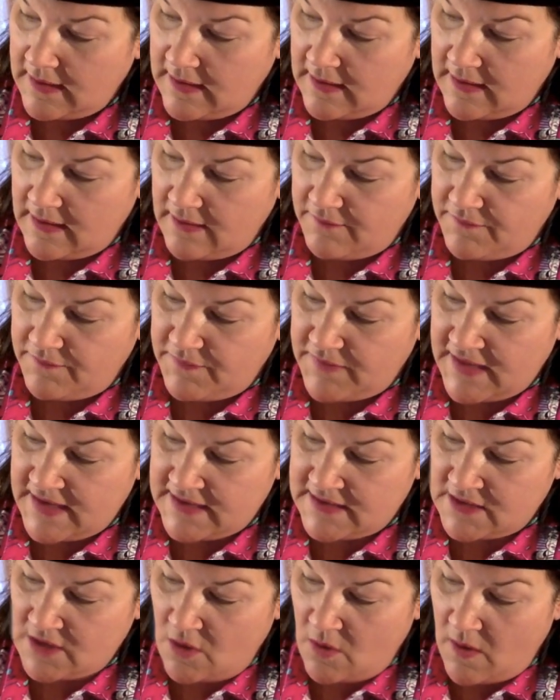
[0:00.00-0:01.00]
if
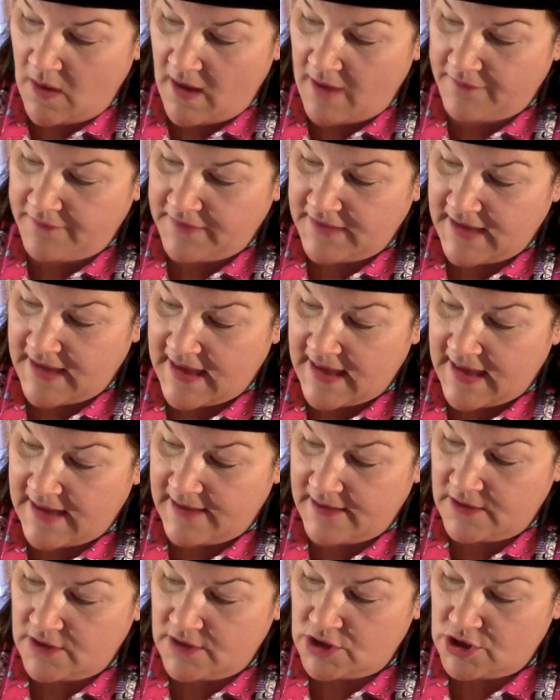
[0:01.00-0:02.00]
things go off the
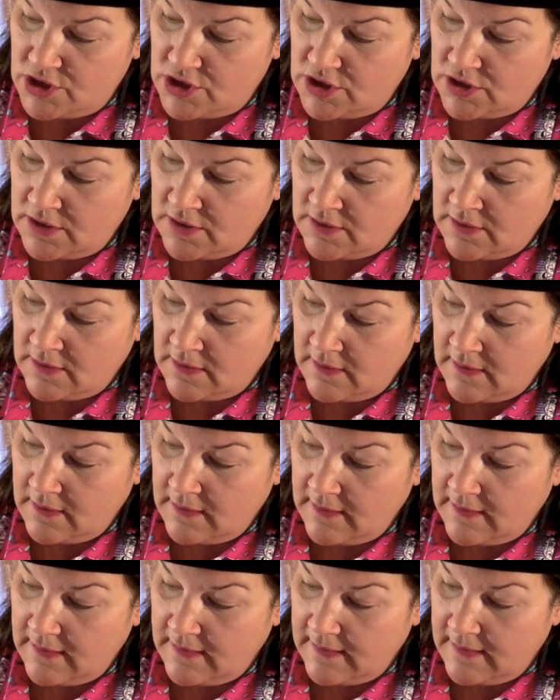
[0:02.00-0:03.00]
edge,
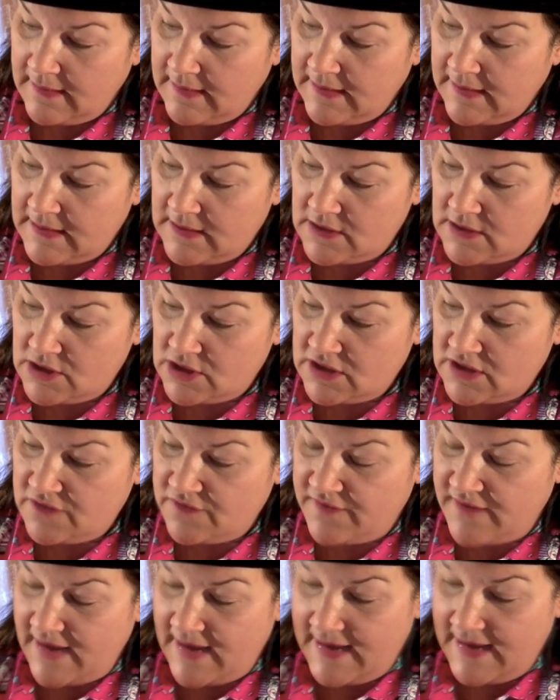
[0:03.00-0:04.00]
it's just
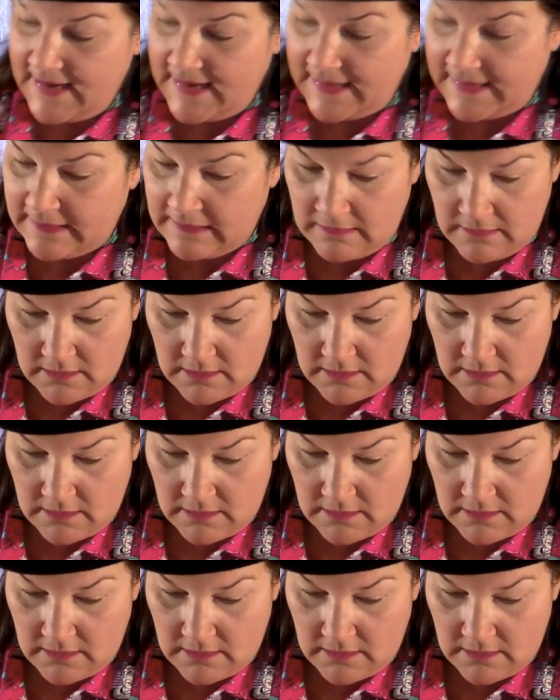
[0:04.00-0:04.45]
fine.